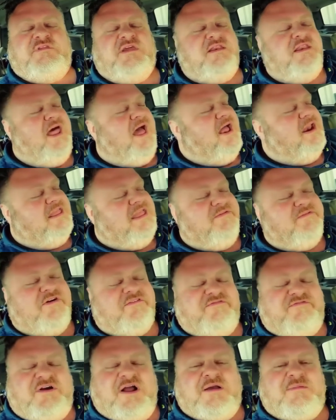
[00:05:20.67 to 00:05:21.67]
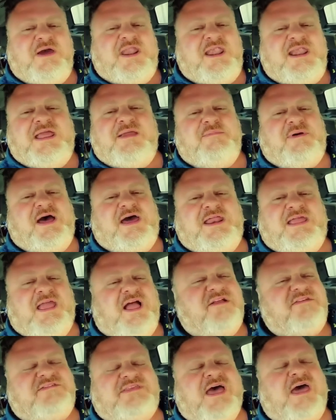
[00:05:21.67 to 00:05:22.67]
To not give a fuck about
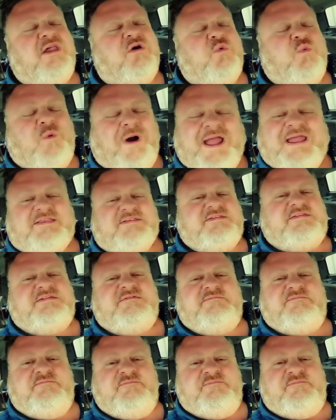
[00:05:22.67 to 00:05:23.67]
anybody outside of white.